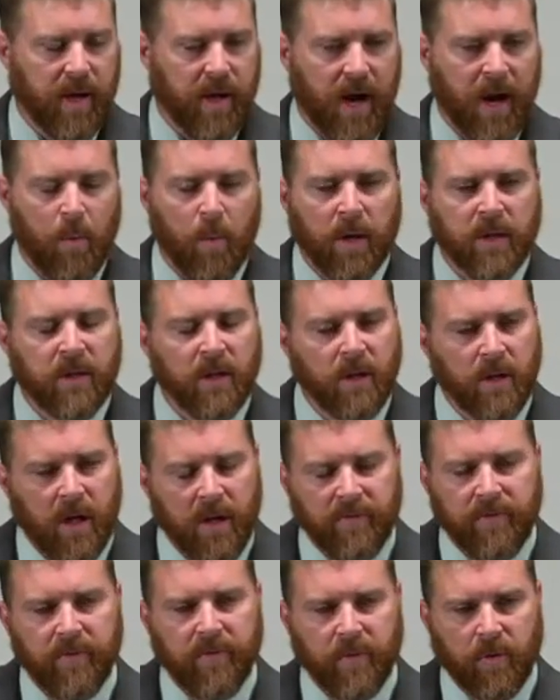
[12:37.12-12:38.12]
I want the
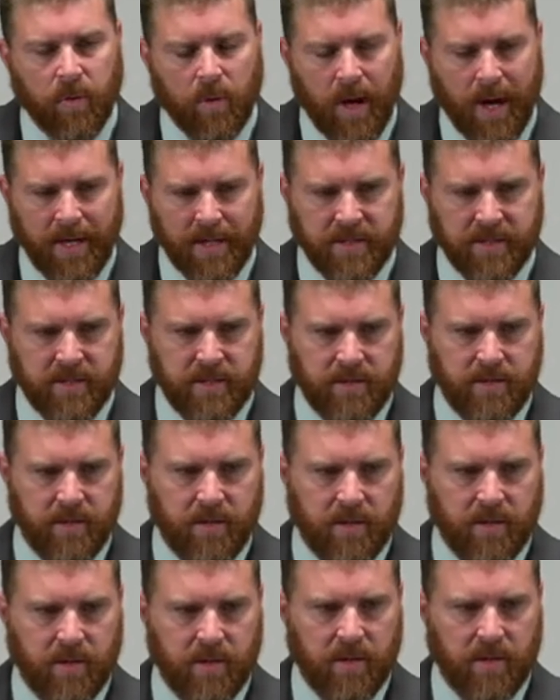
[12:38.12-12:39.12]
love of Christ
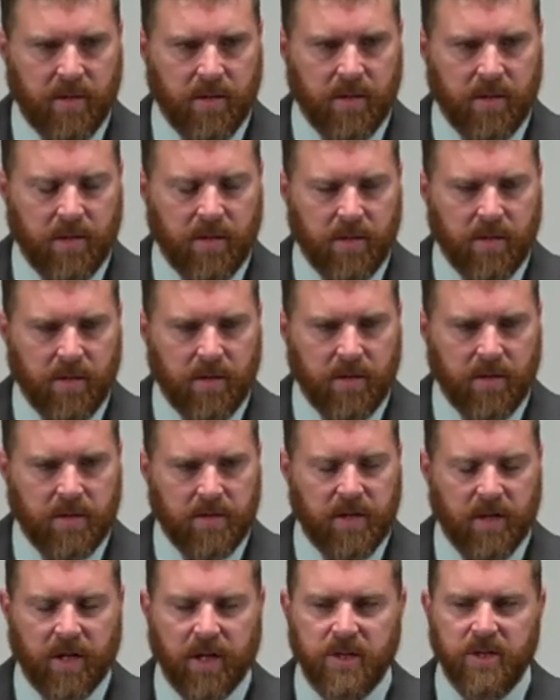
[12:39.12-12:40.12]

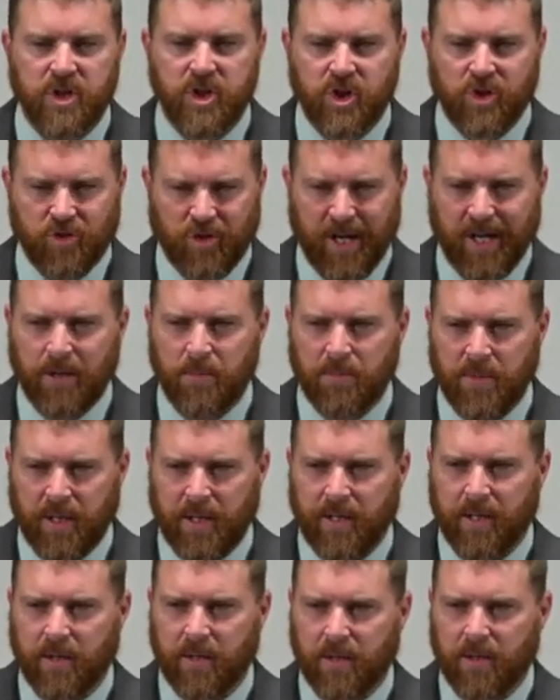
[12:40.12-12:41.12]
to constrain
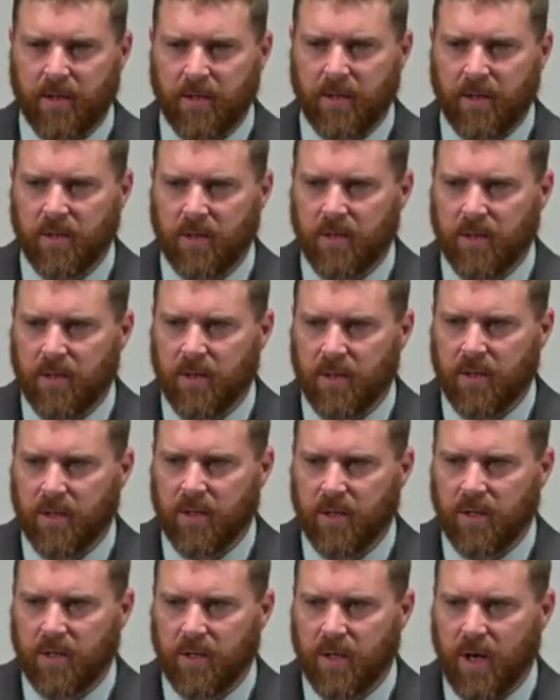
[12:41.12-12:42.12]
me.
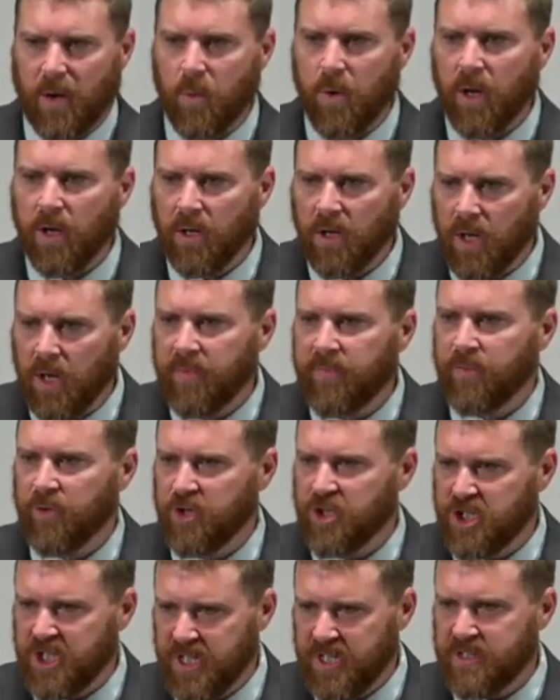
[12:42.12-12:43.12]
I want love for
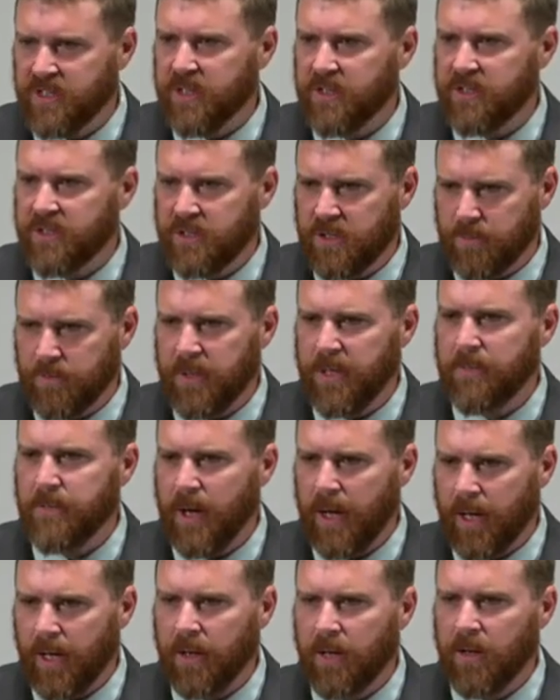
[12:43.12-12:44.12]
Jesus to be
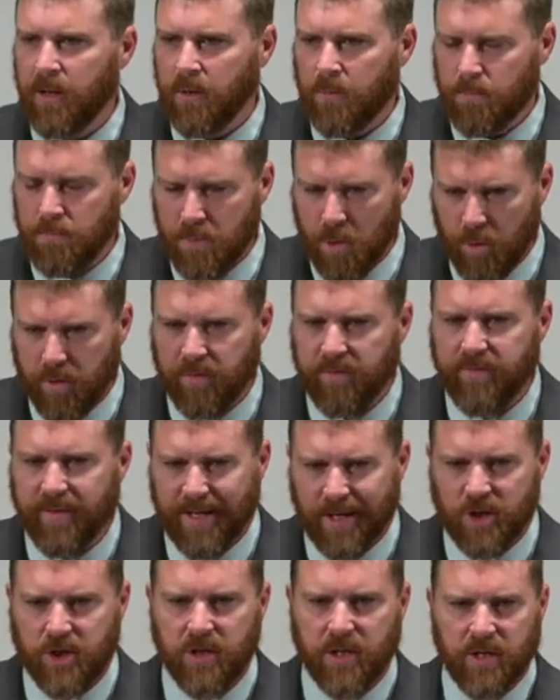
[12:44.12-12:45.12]
my
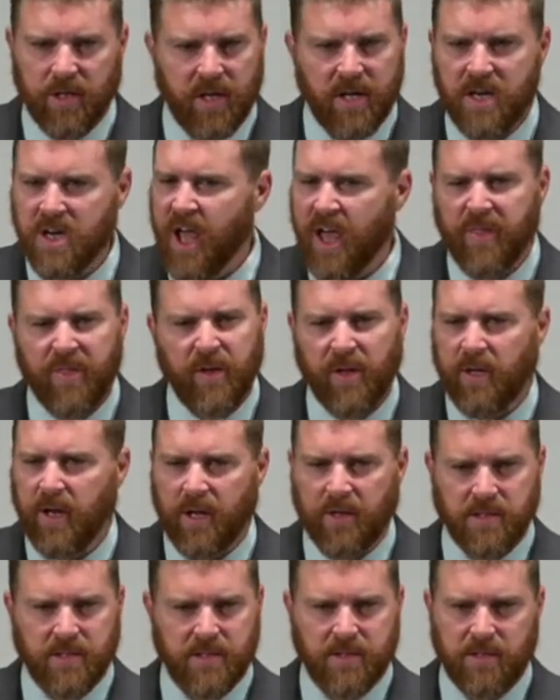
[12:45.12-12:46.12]
motivation and nothing
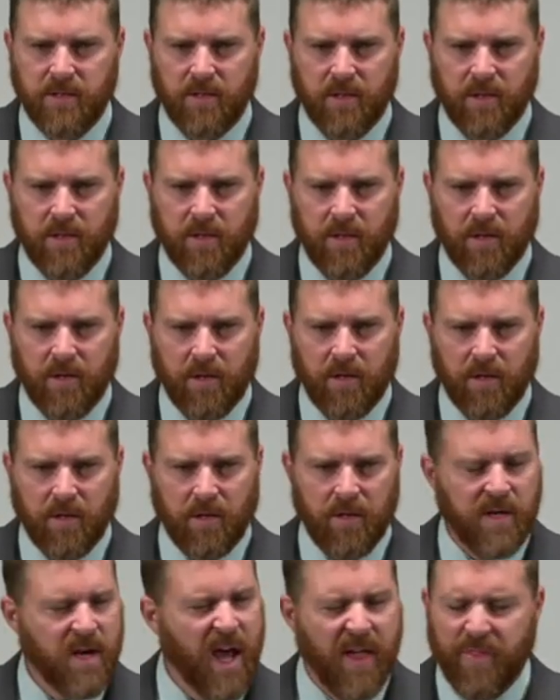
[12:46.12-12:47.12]
else.
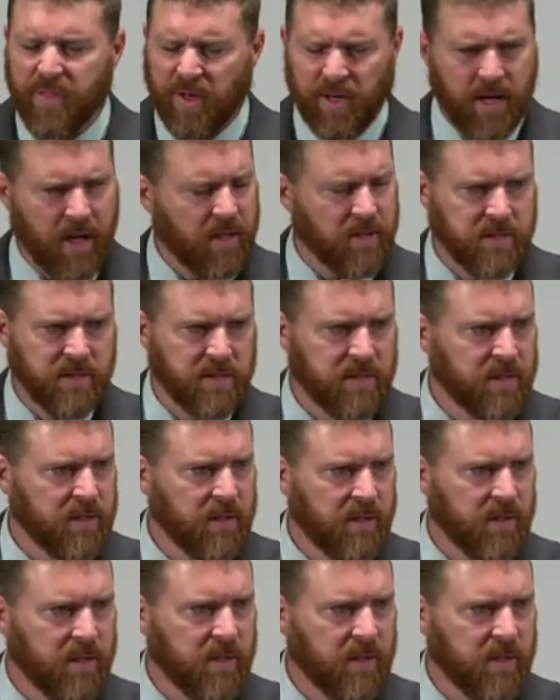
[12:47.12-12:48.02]
Nothing else.